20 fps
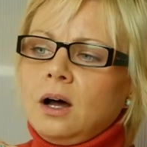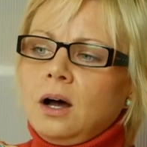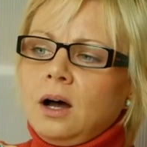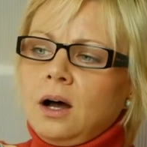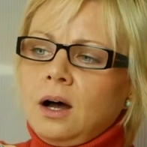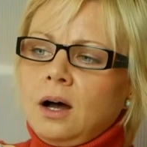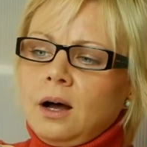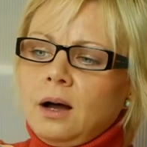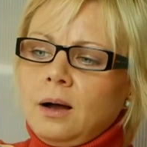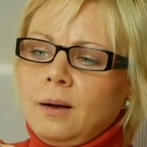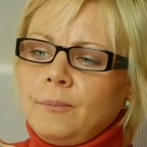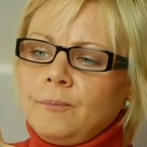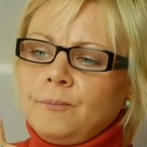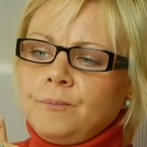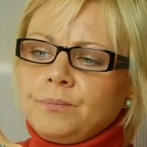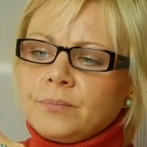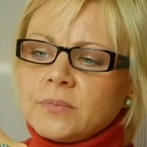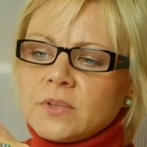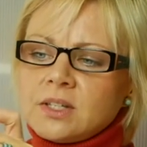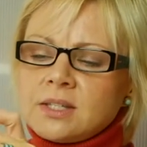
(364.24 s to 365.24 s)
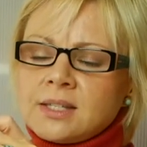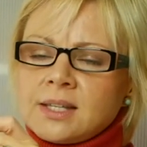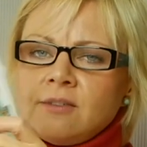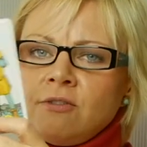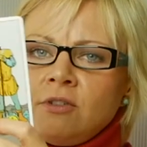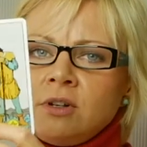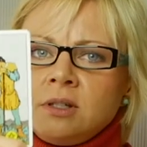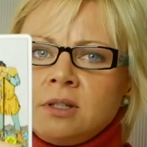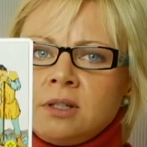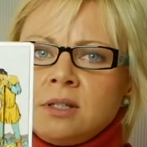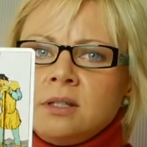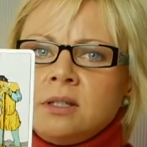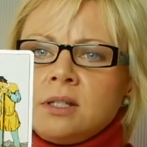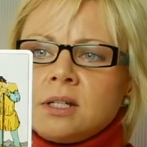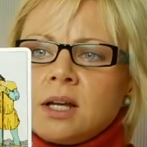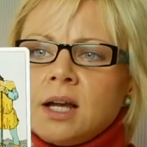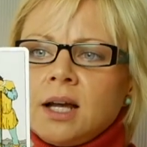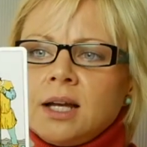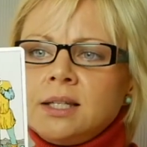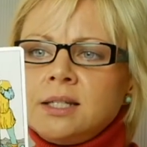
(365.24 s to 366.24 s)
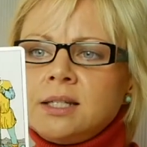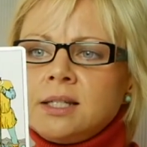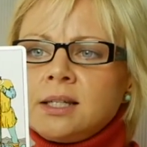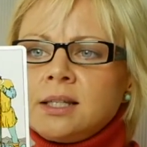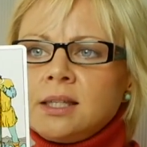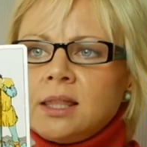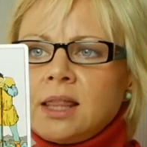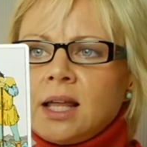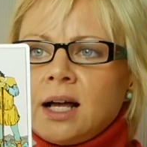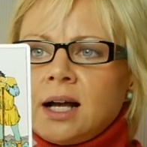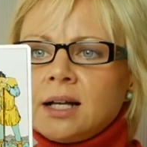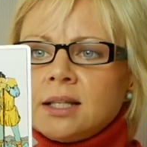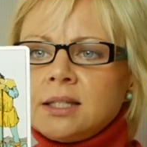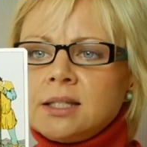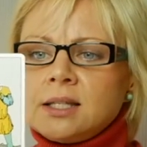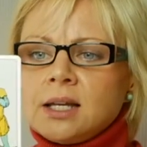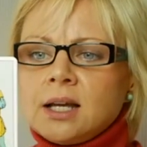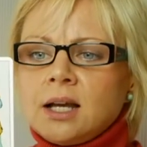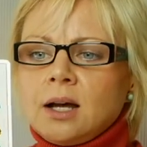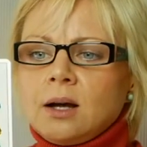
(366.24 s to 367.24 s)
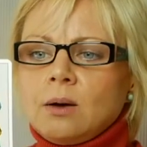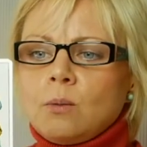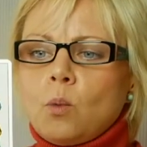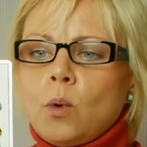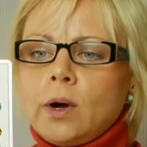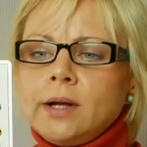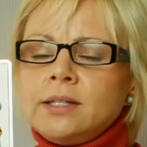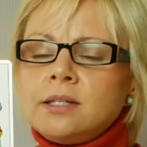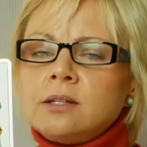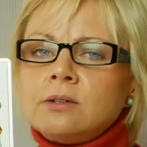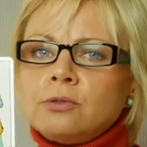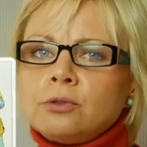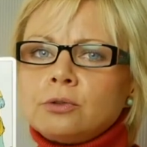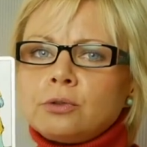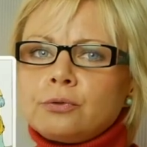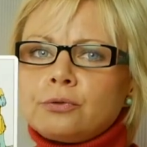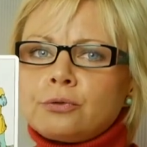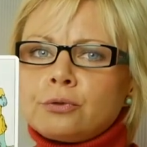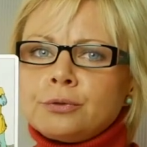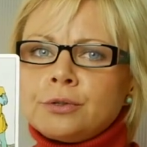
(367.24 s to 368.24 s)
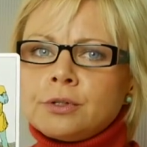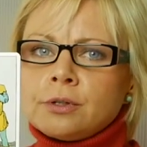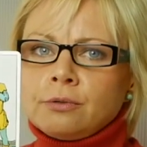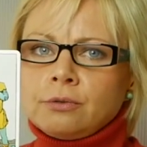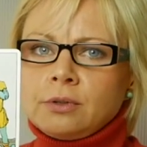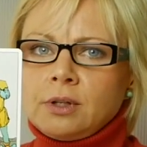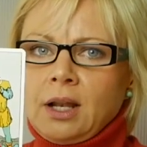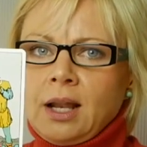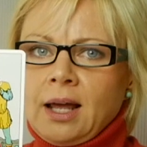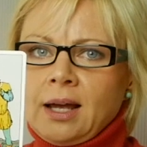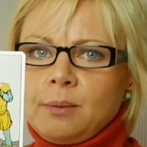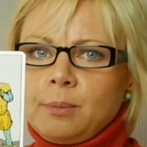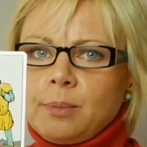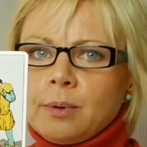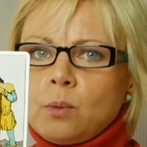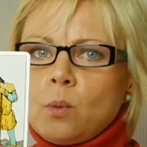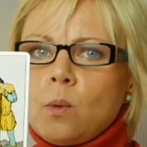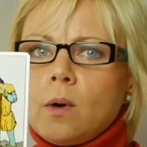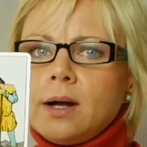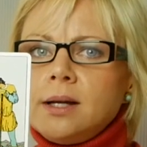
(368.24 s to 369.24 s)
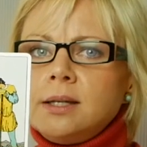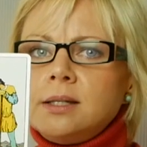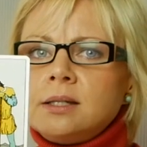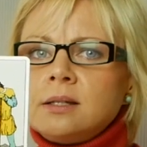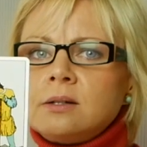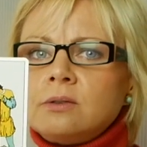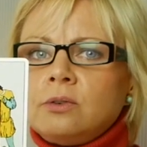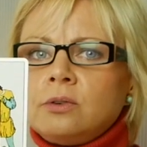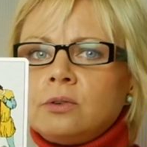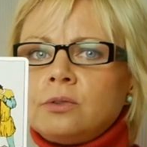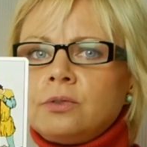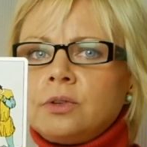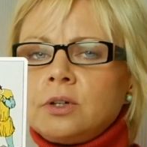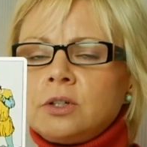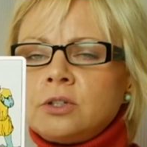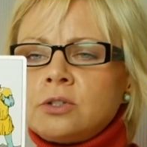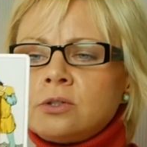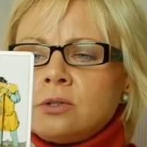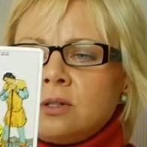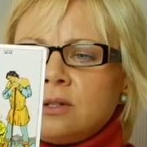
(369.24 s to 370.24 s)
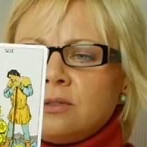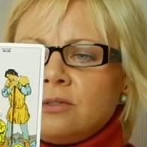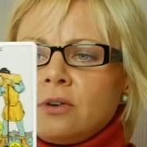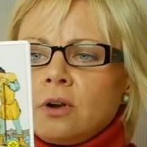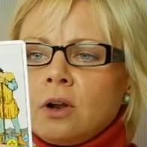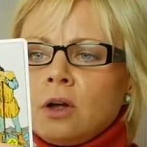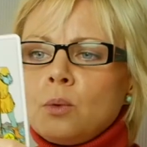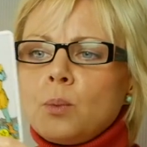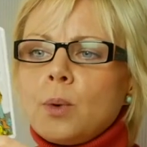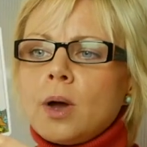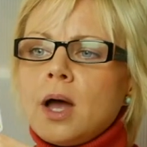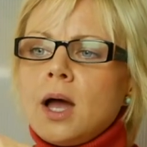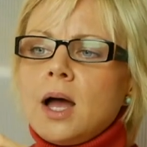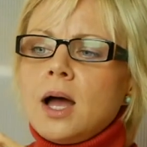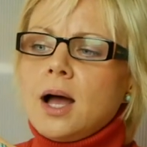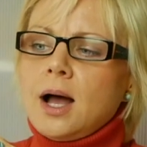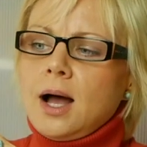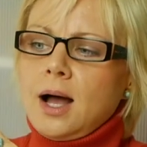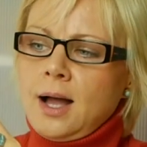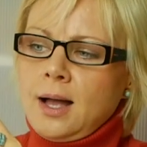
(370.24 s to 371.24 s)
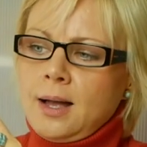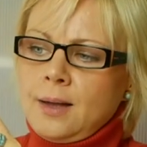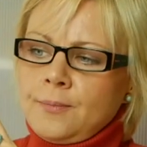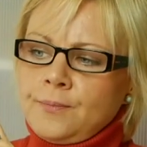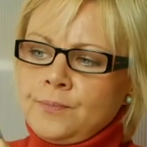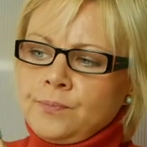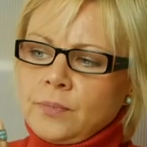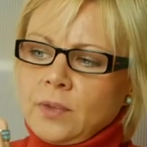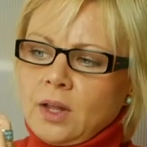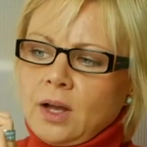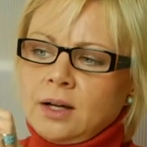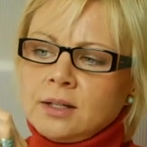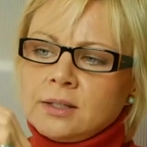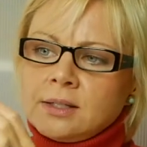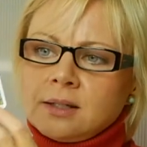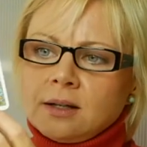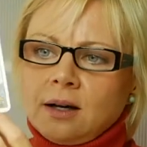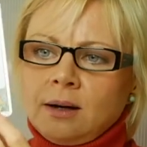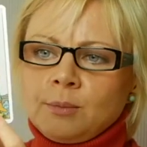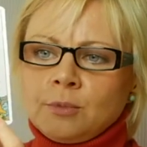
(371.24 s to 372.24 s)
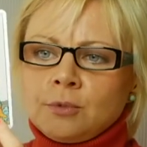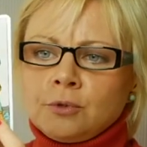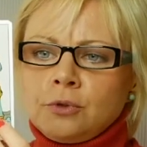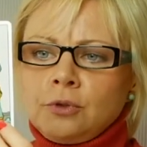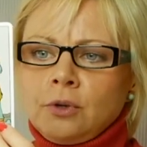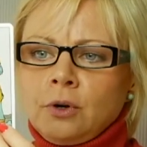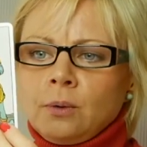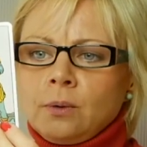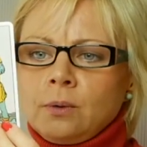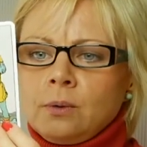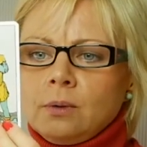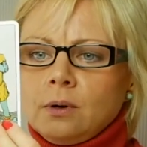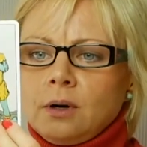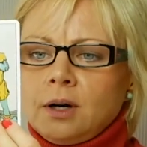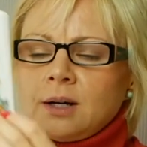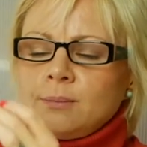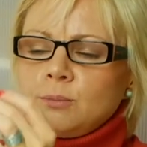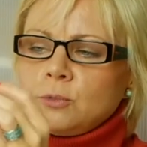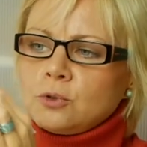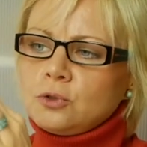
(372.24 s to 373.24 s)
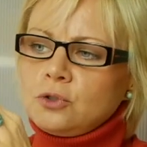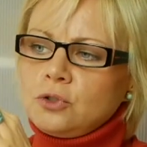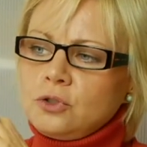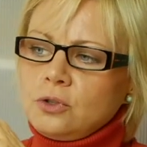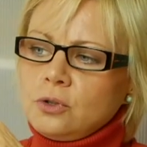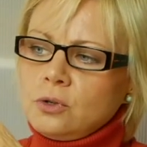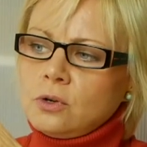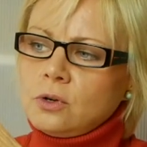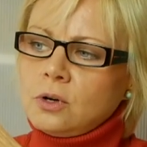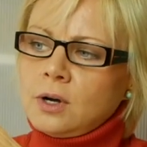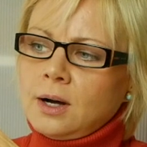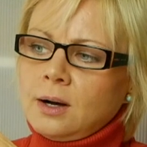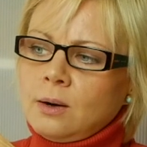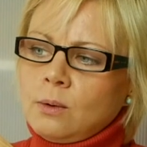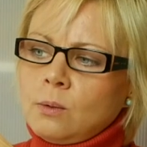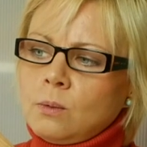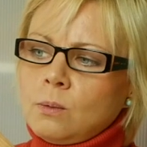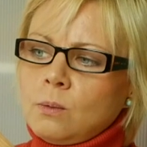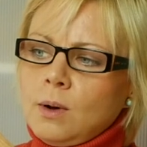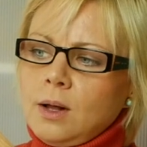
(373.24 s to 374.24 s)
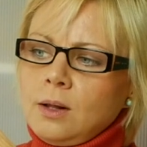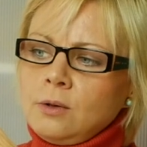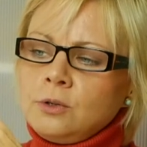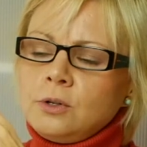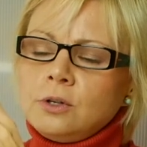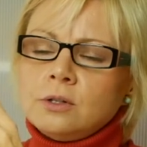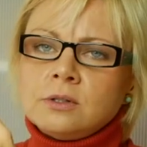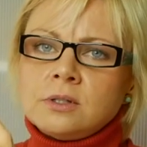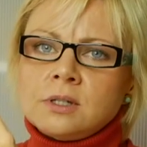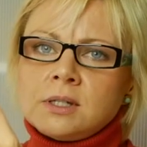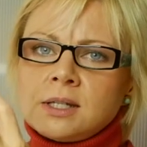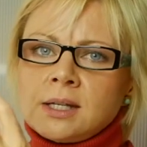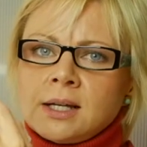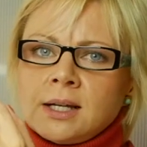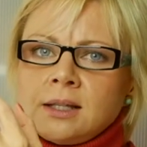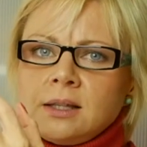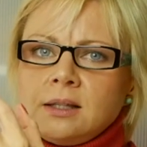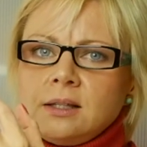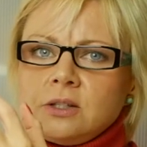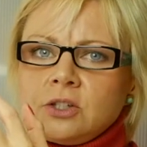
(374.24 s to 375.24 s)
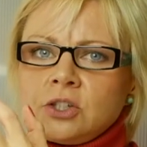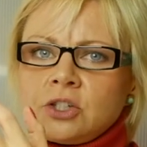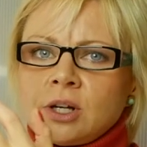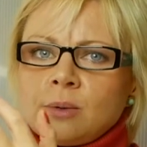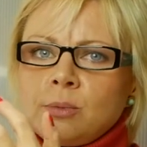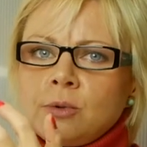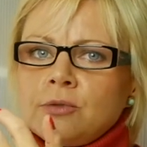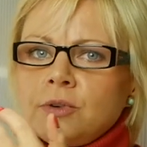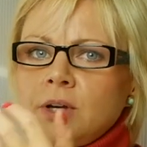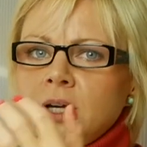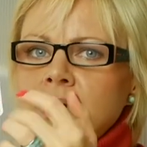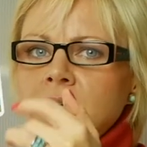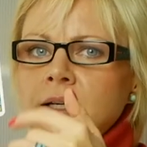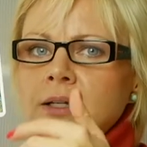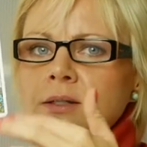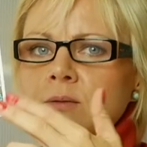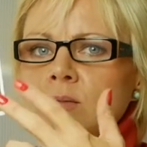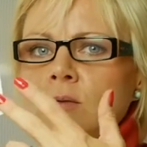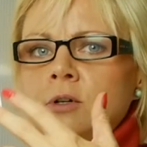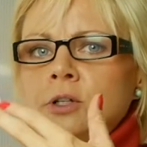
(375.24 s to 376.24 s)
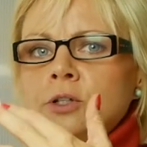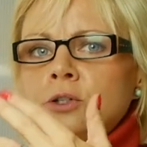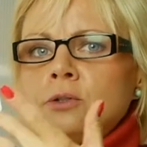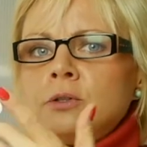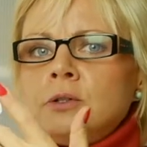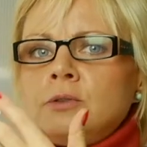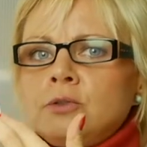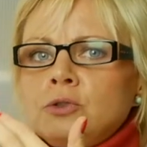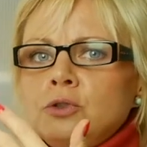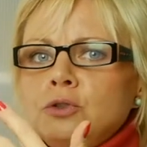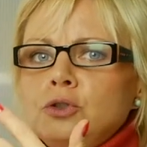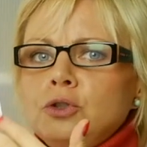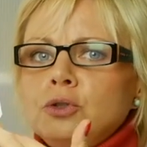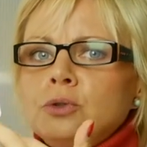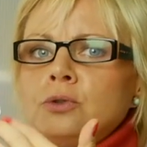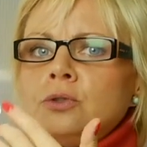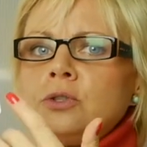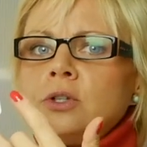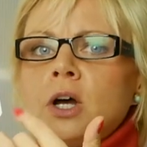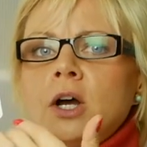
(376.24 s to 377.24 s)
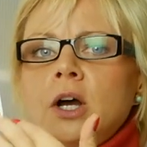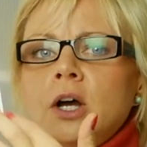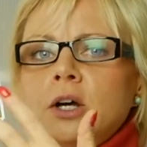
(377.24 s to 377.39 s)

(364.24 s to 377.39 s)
7 is indicating that waiting for the fruits of the labor, waiting for things to develop. As I'm not sure how well you're going to see it, this chap over here is wearing 2 different shoes.